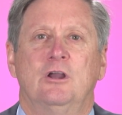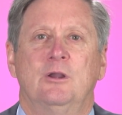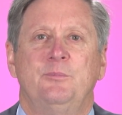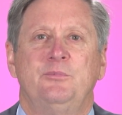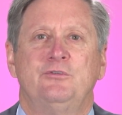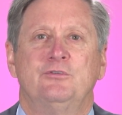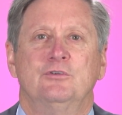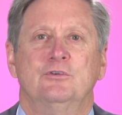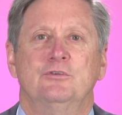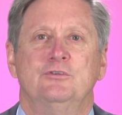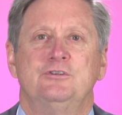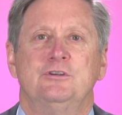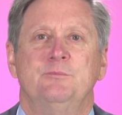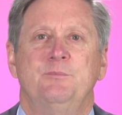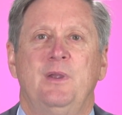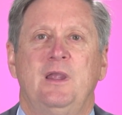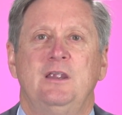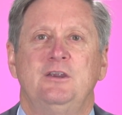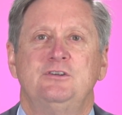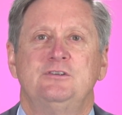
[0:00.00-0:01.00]
upsurge in
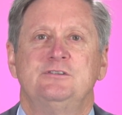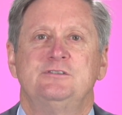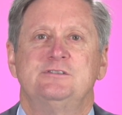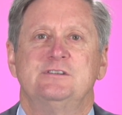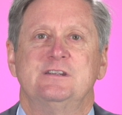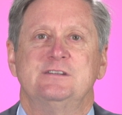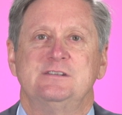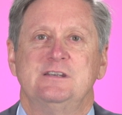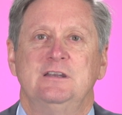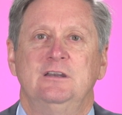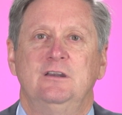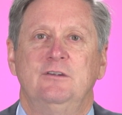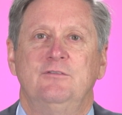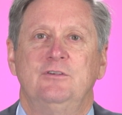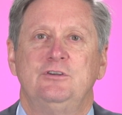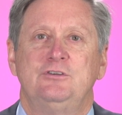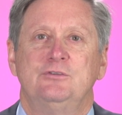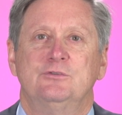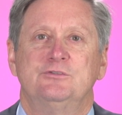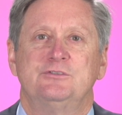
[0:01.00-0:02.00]
patients as
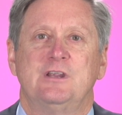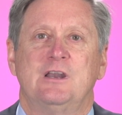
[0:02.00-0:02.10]
individuals